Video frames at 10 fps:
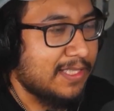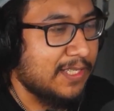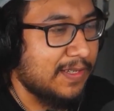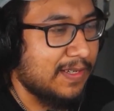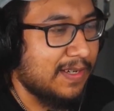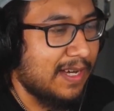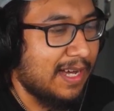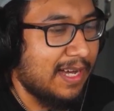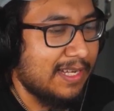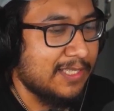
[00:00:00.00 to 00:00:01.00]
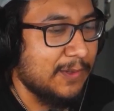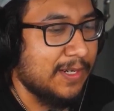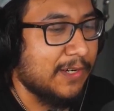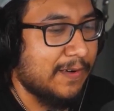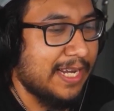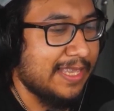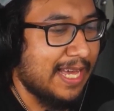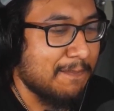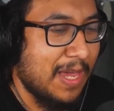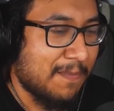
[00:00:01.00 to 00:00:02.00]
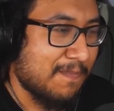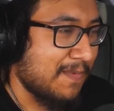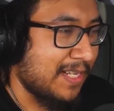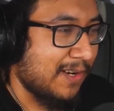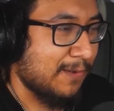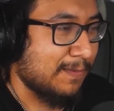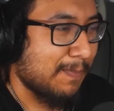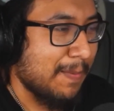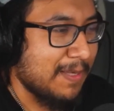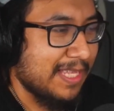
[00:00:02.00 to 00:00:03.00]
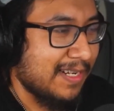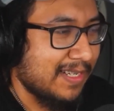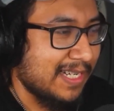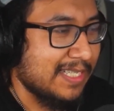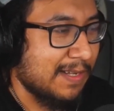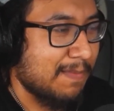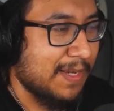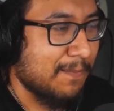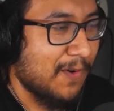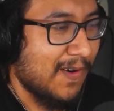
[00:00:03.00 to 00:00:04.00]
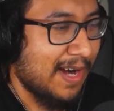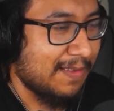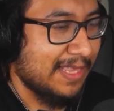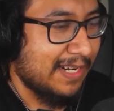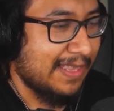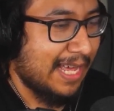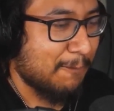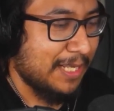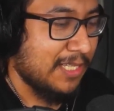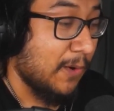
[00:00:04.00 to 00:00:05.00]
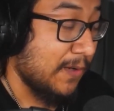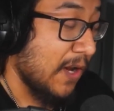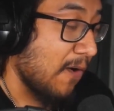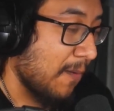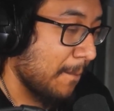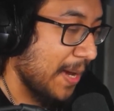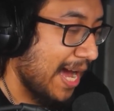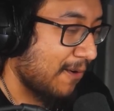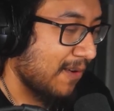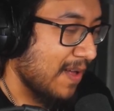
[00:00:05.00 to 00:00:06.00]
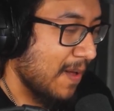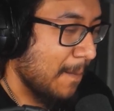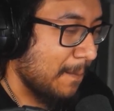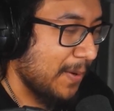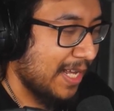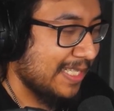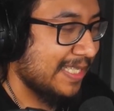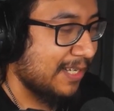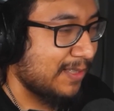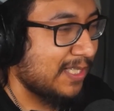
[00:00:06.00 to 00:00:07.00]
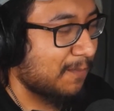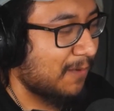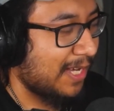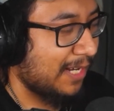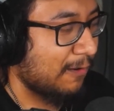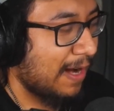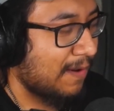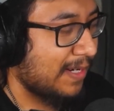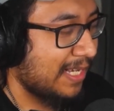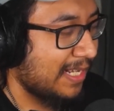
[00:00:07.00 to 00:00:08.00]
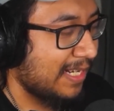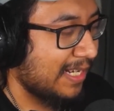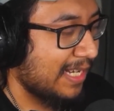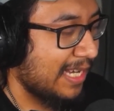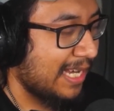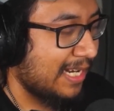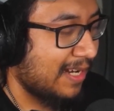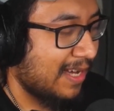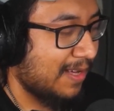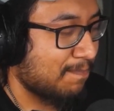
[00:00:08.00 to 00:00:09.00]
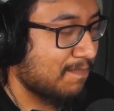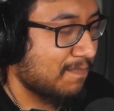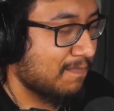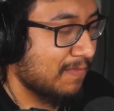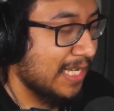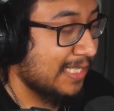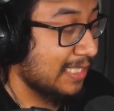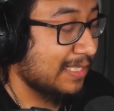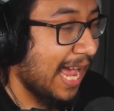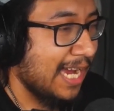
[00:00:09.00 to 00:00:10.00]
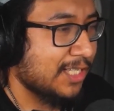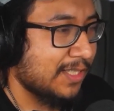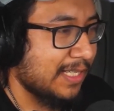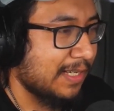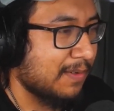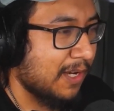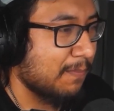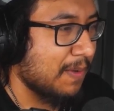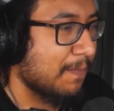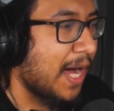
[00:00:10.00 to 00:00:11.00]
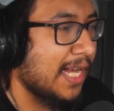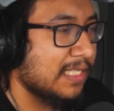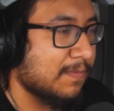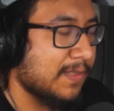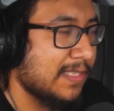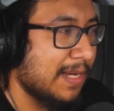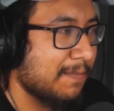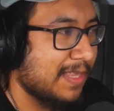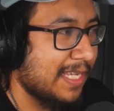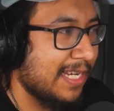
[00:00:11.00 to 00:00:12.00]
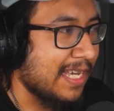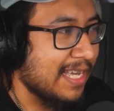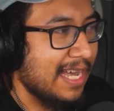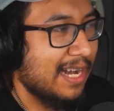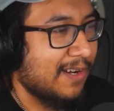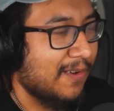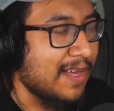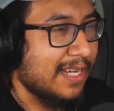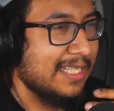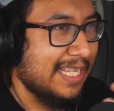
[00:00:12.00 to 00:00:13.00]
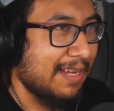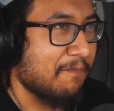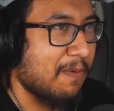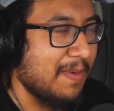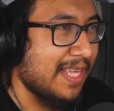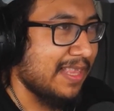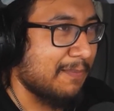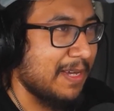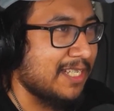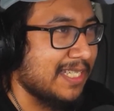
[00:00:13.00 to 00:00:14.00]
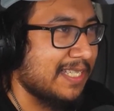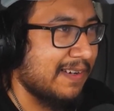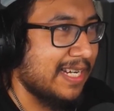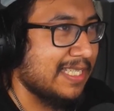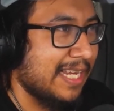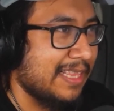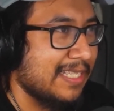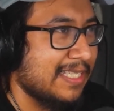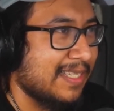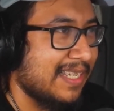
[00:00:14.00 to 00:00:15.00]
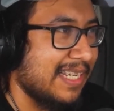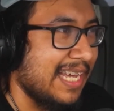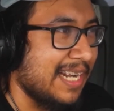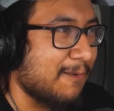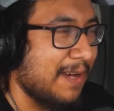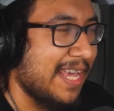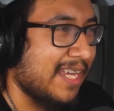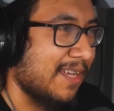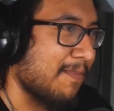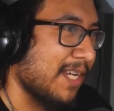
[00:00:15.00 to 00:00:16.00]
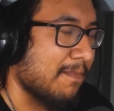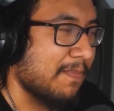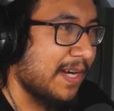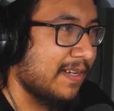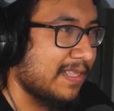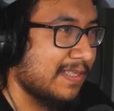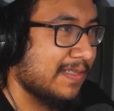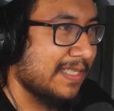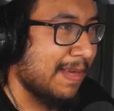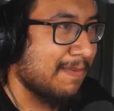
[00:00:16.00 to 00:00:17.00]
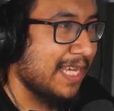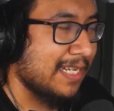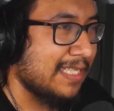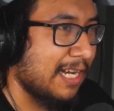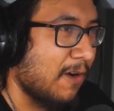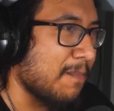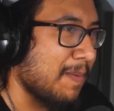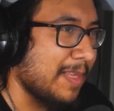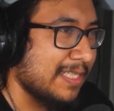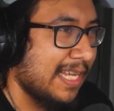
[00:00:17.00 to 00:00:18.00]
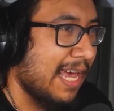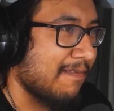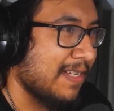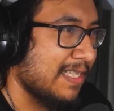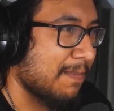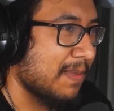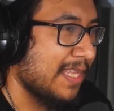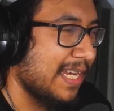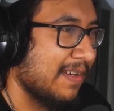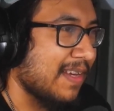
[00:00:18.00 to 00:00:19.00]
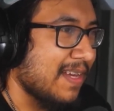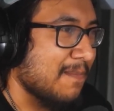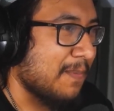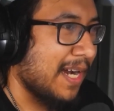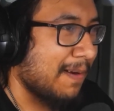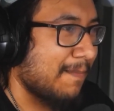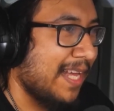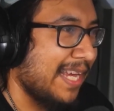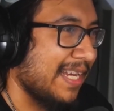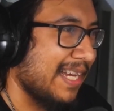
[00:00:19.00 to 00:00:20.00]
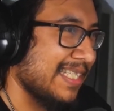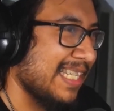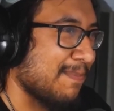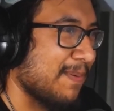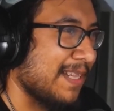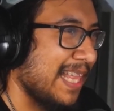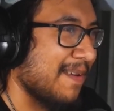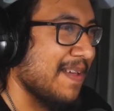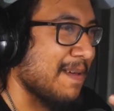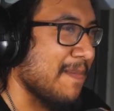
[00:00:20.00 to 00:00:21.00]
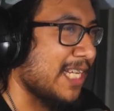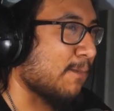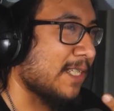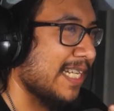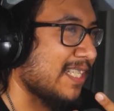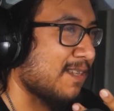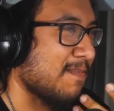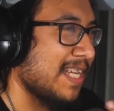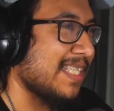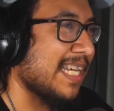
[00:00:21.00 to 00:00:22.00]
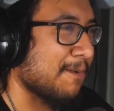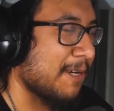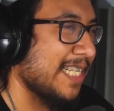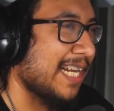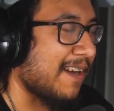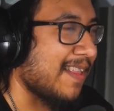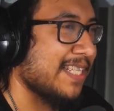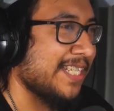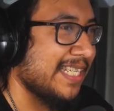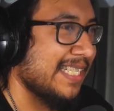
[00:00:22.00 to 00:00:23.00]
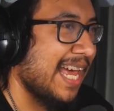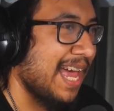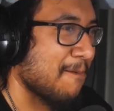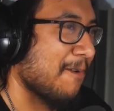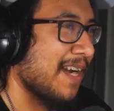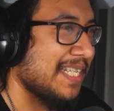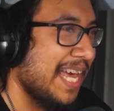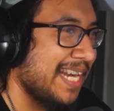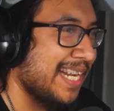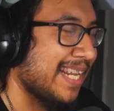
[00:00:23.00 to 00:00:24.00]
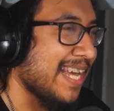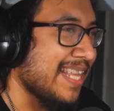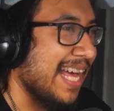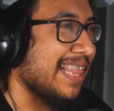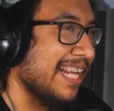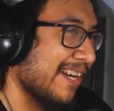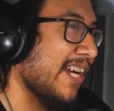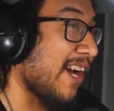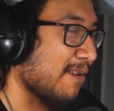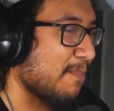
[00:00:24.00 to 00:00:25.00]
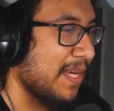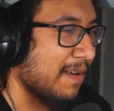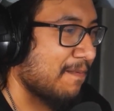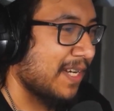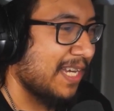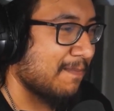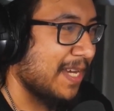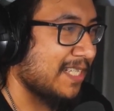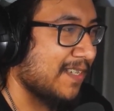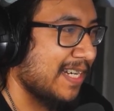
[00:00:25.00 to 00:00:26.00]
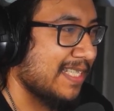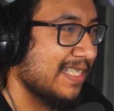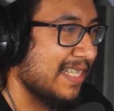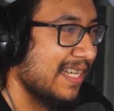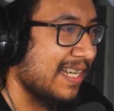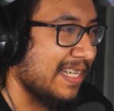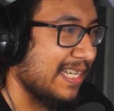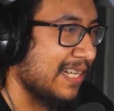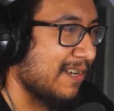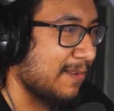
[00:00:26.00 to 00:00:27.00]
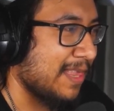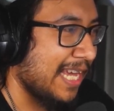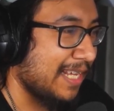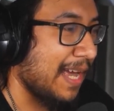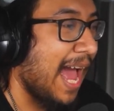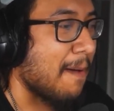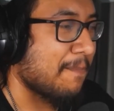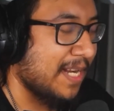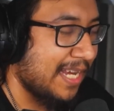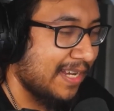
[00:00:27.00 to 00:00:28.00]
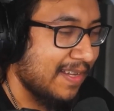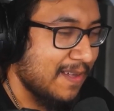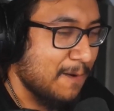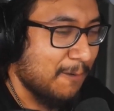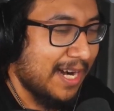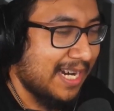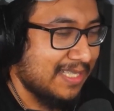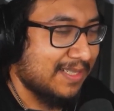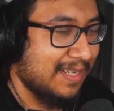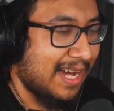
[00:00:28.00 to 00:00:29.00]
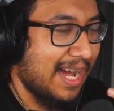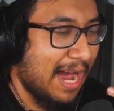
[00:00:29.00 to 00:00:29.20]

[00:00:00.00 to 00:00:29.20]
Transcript: to to agree that maybe you know maybe there is something more out there that we don't know about but still somewhat grounded in a this is actually could be possible type of thing i don't know because like for me the matrix theory is like this in a way it could be compared to the same thing as like oh maybe there's a heaven type of thing but i'm like see but it makes more sense to me seeing where technology is at and where it's headed that there could be a fucking matrix you know thing happening Whereas mm.